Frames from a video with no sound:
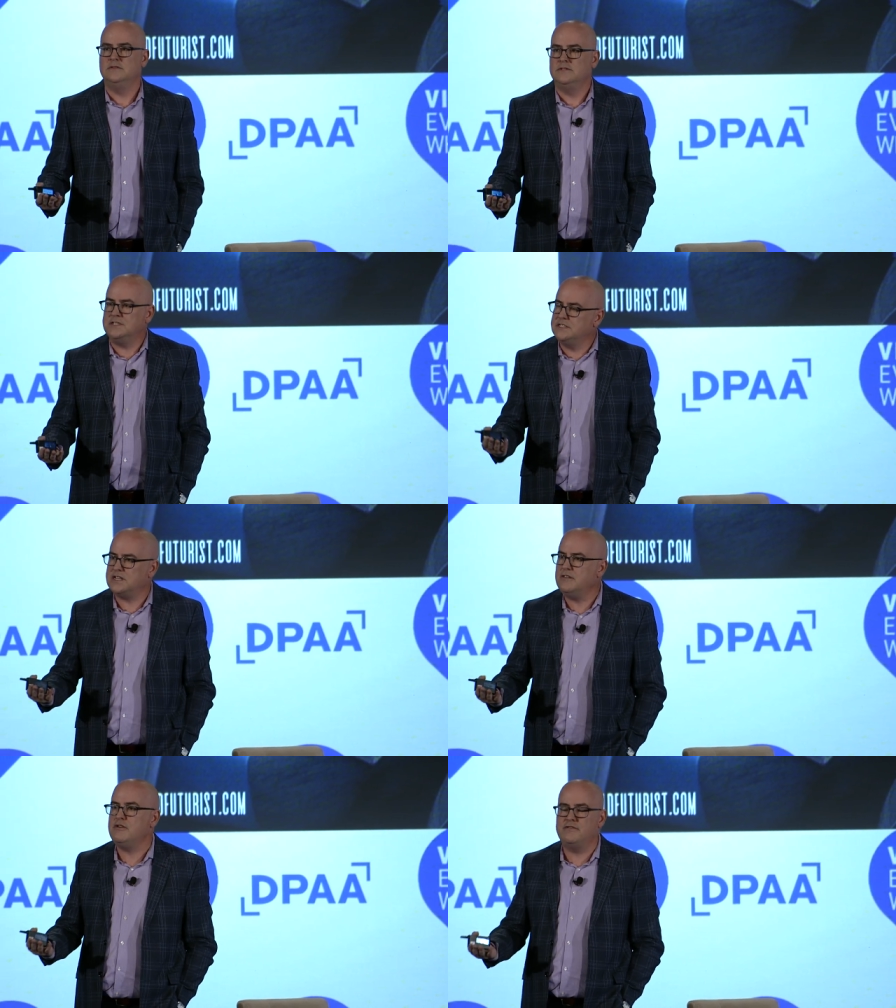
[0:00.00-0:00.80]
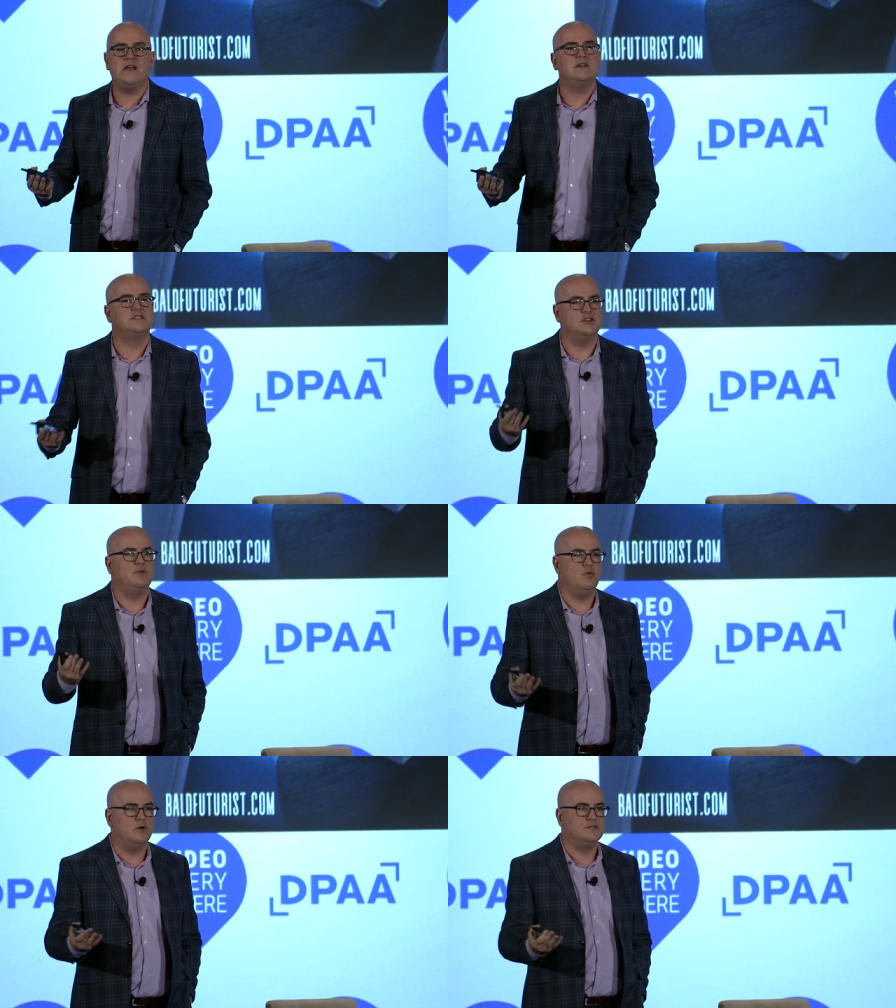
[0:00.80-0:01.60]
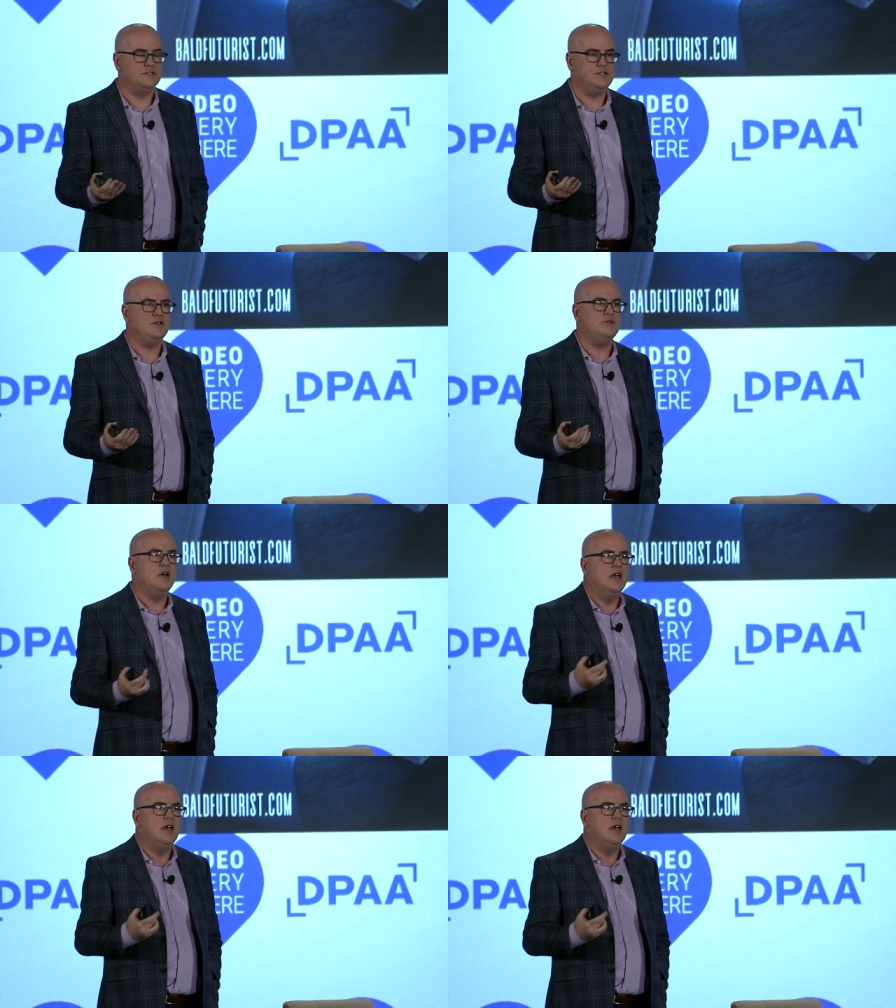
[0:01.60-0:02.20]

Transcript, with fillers: So there's other things that we want to do.